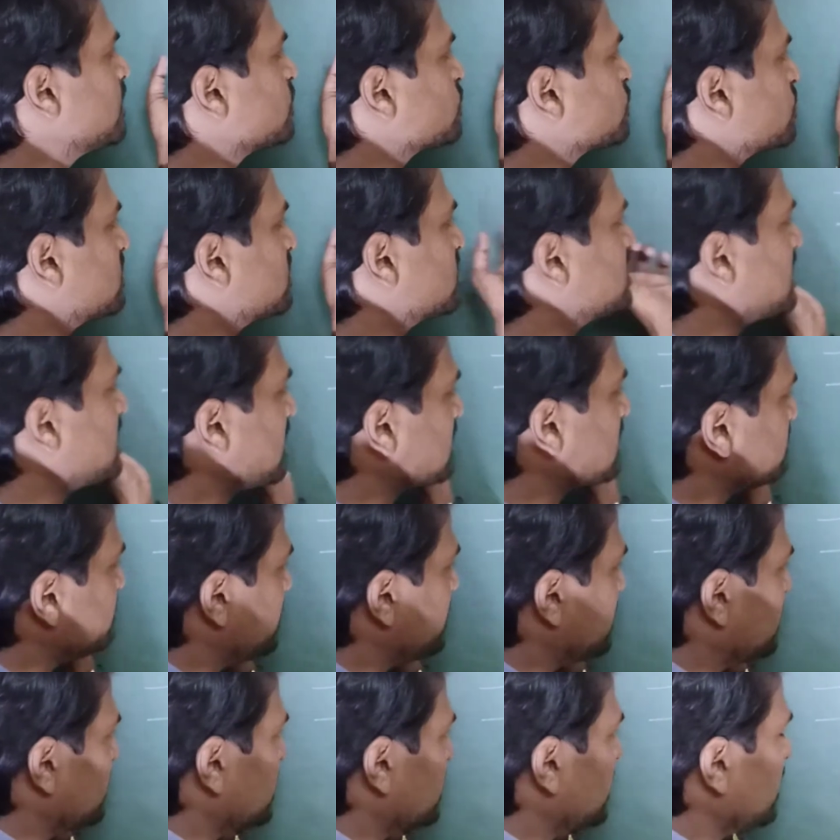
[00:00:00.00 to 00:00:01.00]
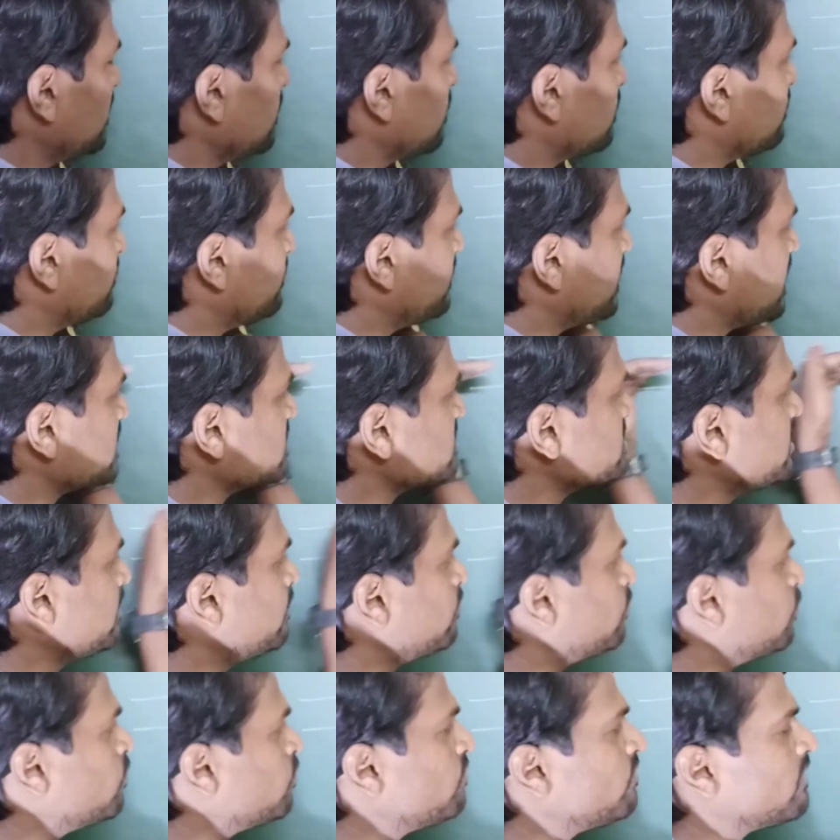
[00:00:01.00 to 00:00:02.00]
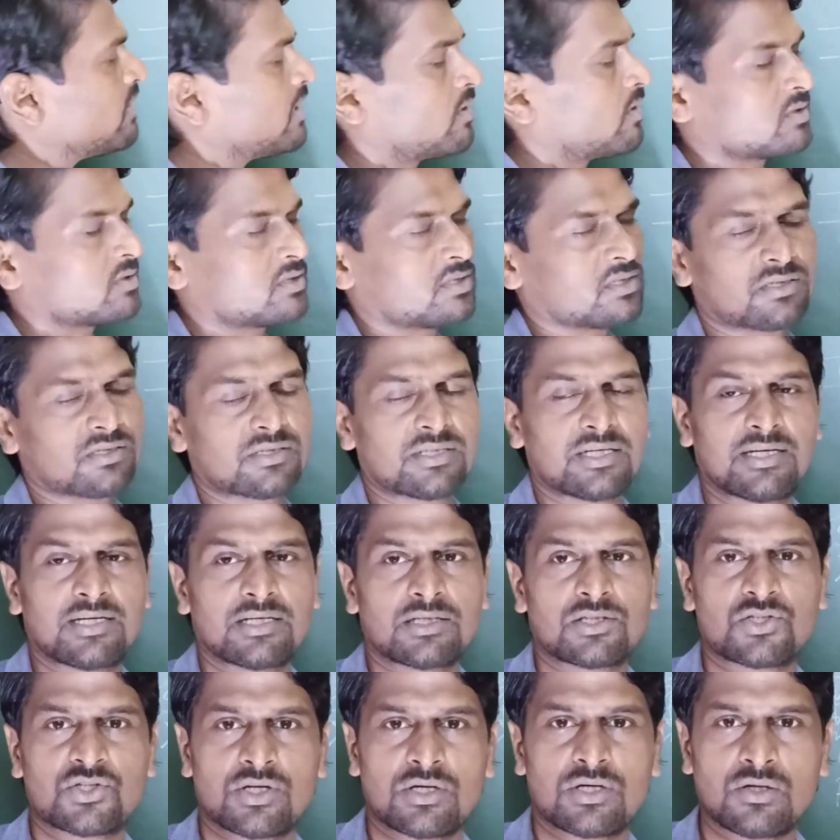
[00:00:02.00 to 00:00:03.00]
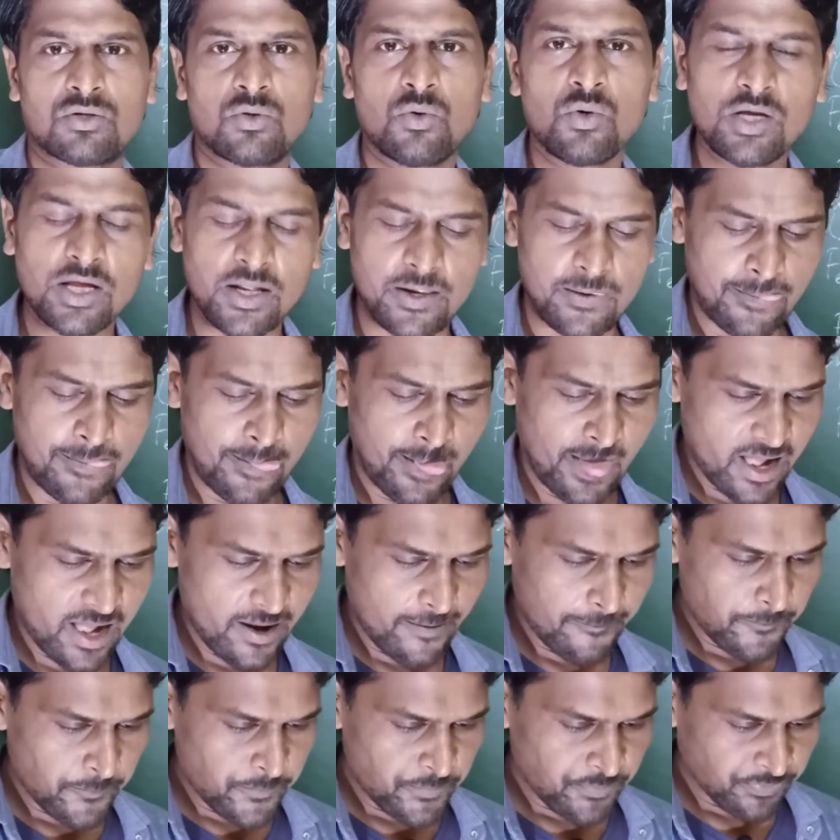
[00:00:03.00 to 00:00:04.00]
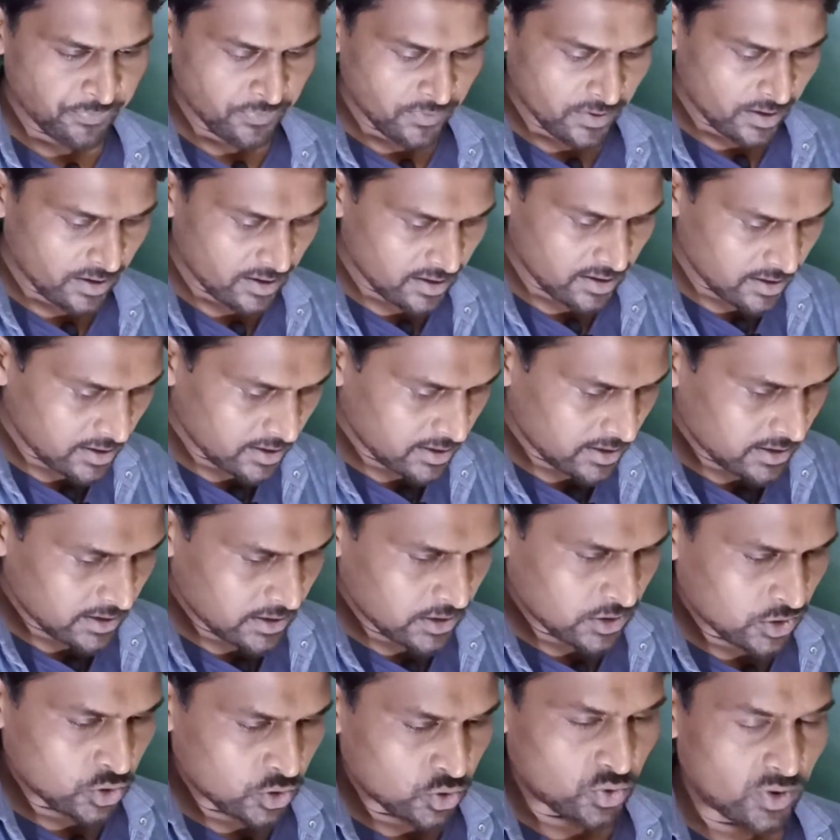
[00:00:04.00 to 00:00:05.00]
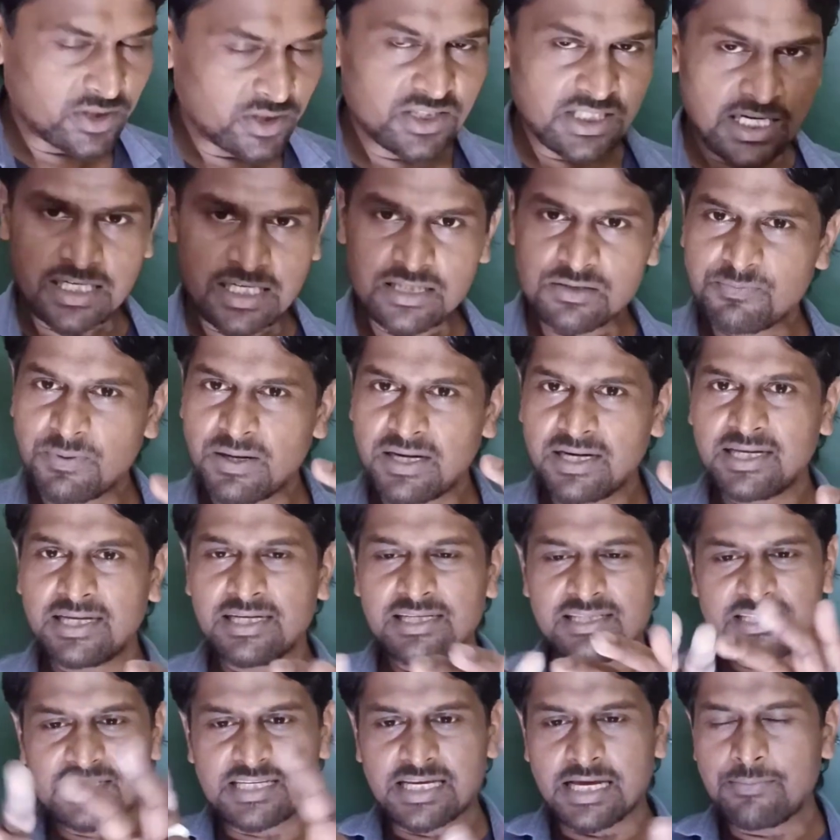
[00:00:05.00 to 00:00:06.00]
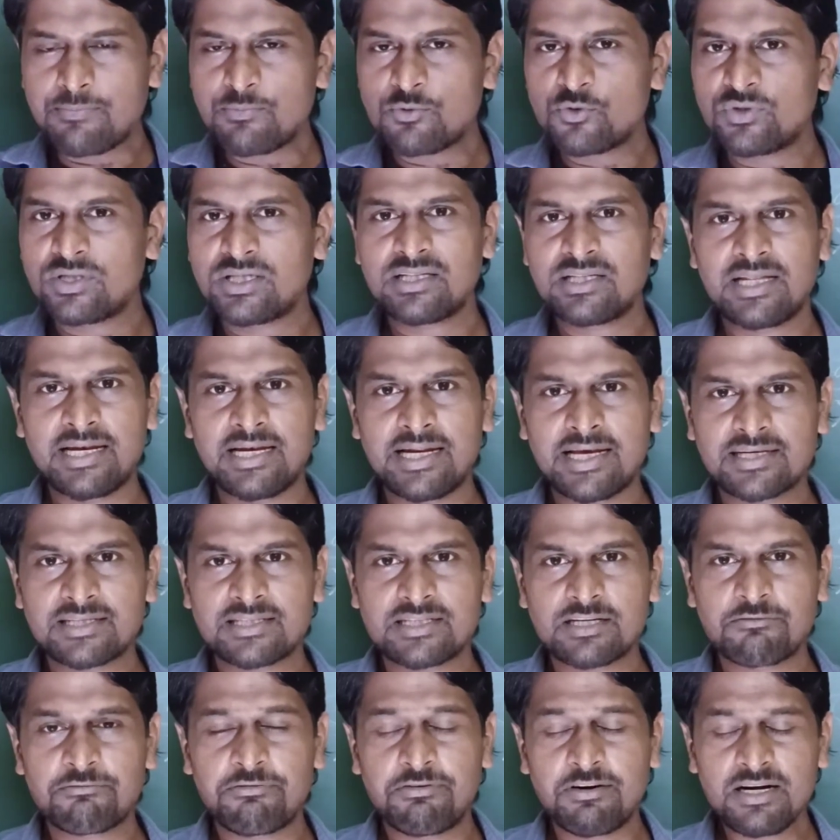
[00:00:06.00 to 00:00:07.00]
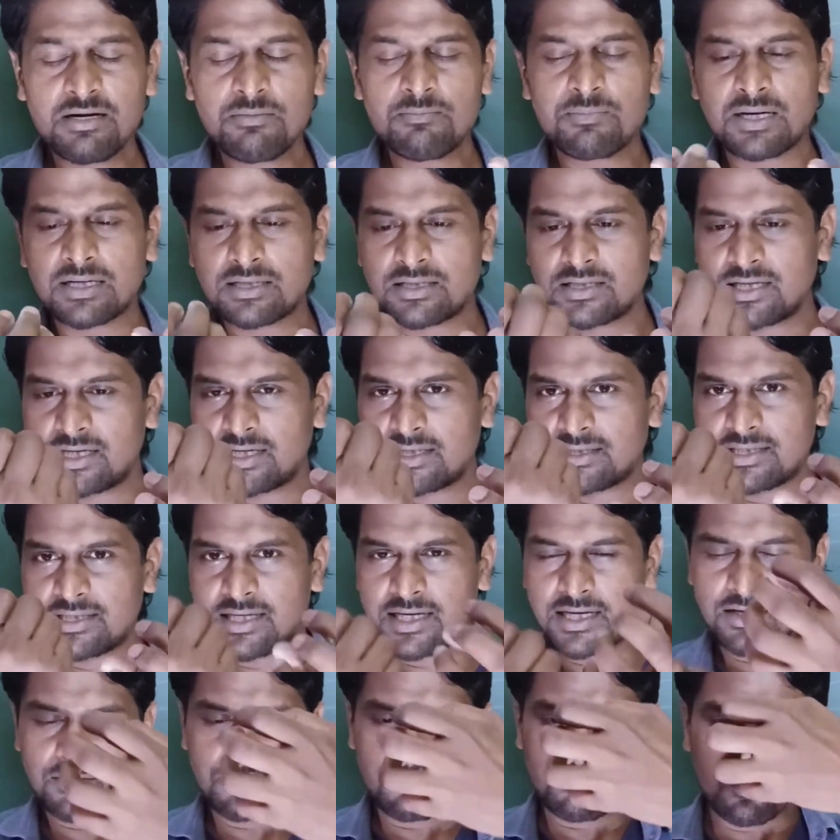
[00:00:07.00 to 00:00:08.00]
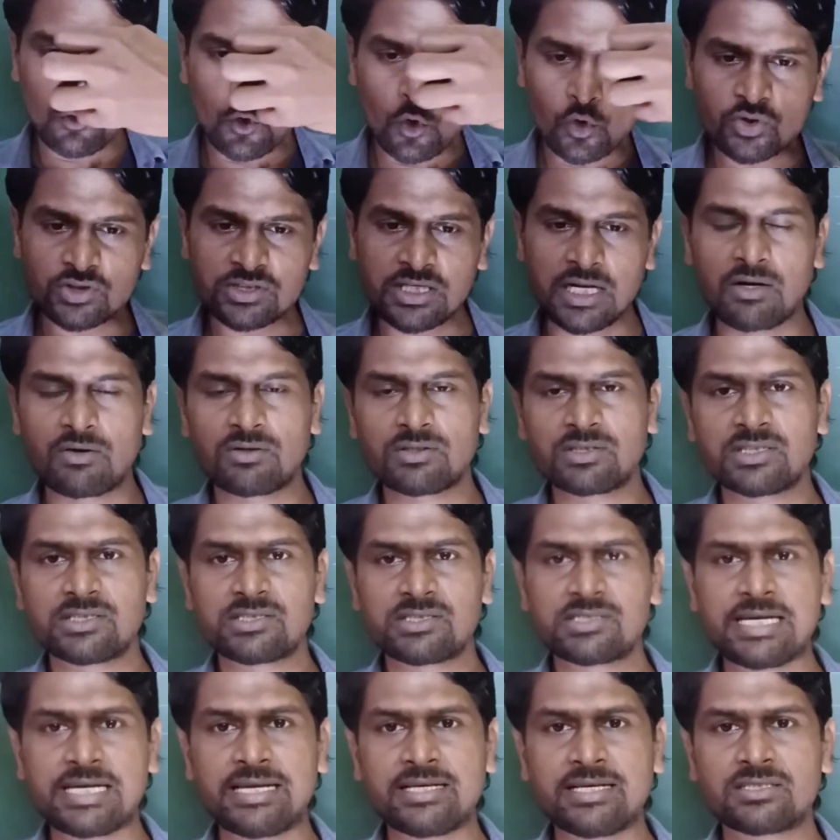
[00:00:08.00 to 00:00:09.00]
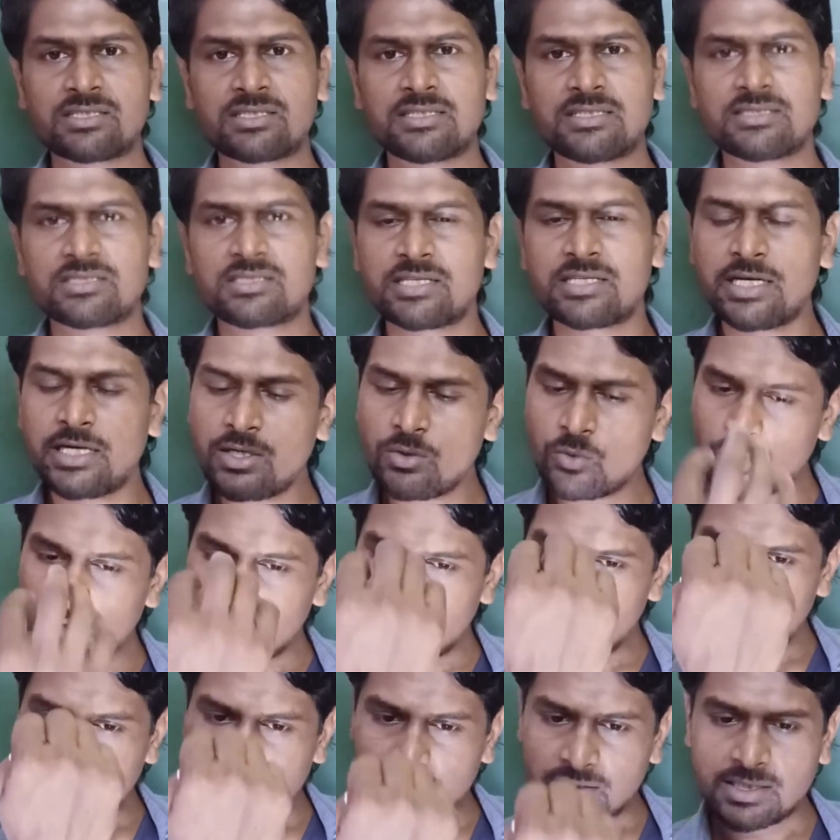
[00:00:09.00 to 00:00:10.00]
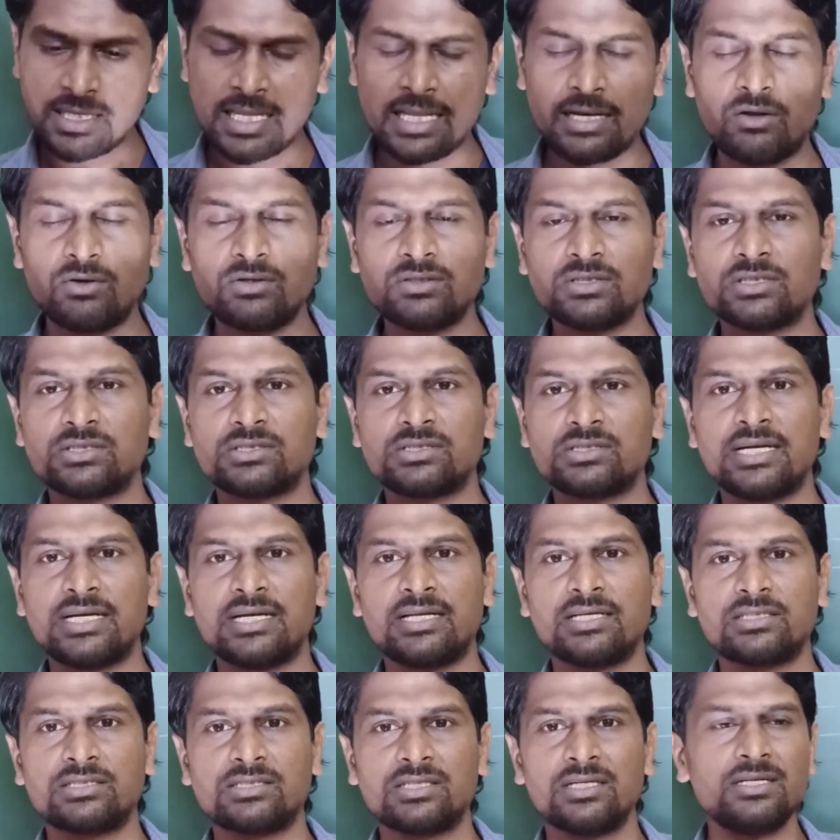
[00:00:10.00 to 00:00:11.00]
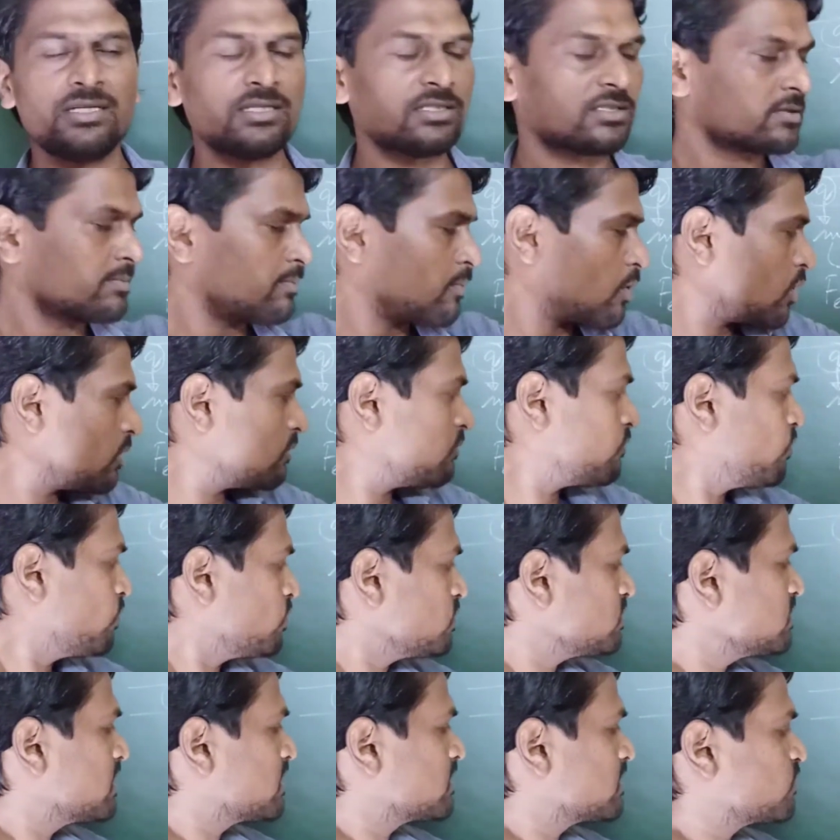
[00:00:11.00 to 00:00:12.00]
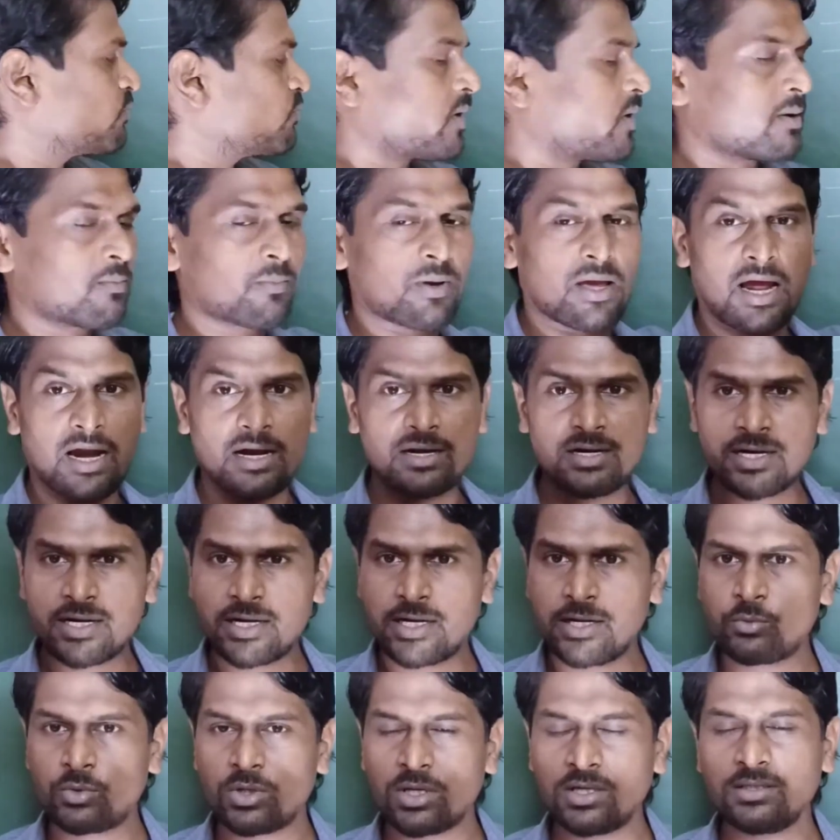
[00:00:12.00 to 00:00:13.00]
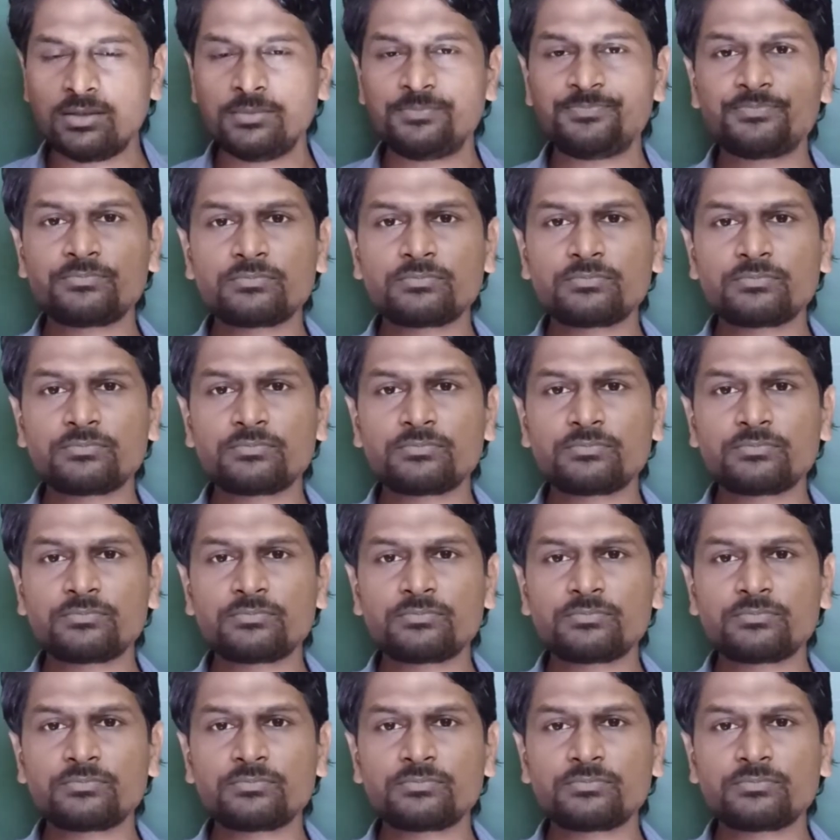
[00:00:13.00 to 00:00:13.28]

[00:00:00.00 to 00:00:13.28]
So the charge particle obviously move along this direction. Okay, so a charge particle is kept within the electric field, but the force along this direction is 3 Newton, but along this direction a small force, that is 1 by 100 Newton.